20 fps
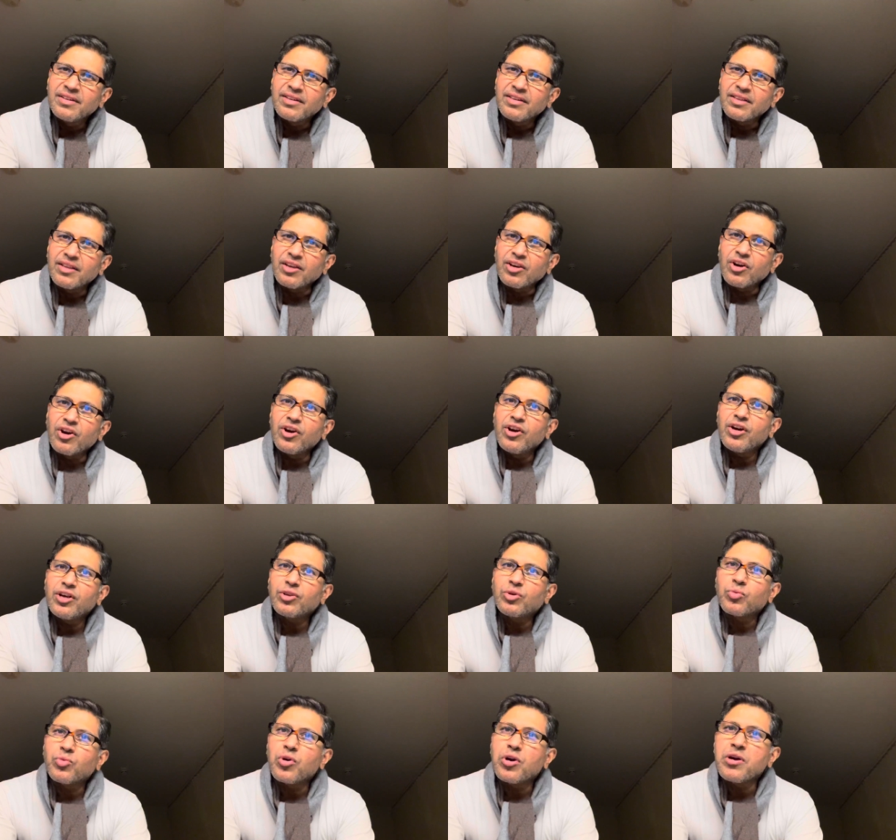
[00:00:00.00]
The
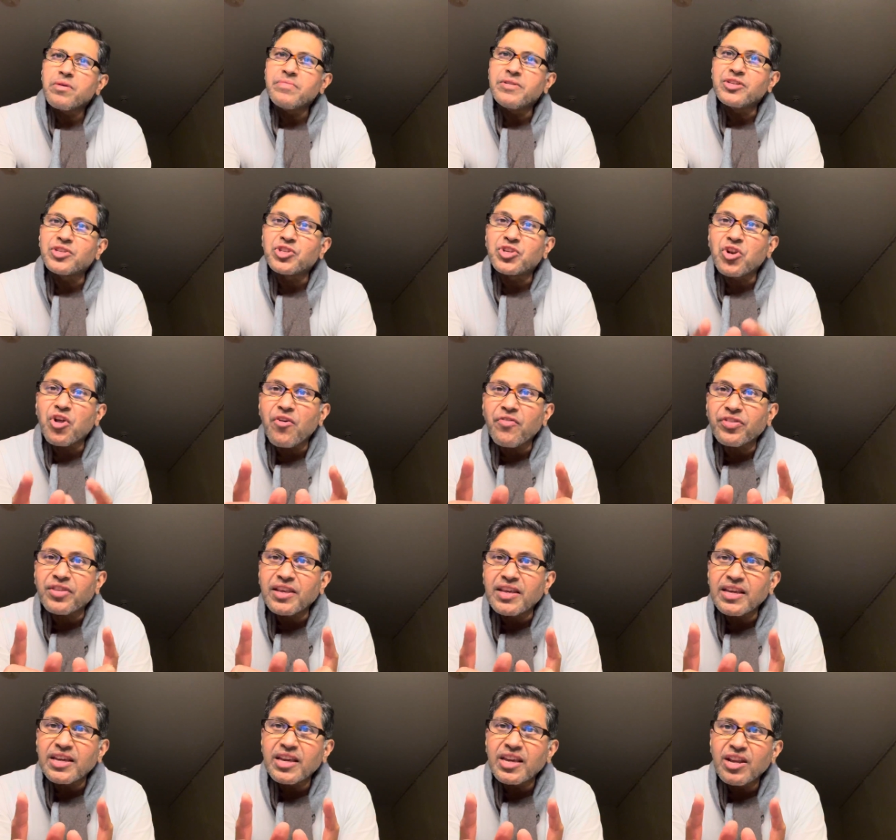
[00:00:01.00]
earthworm is not
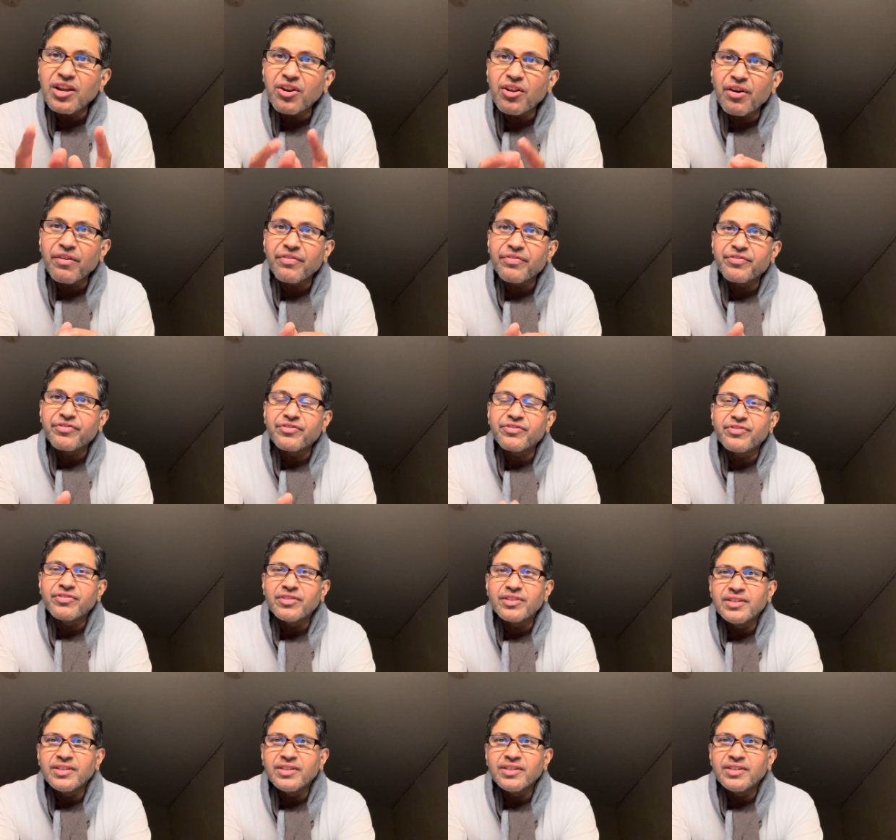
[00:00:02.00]
thinking of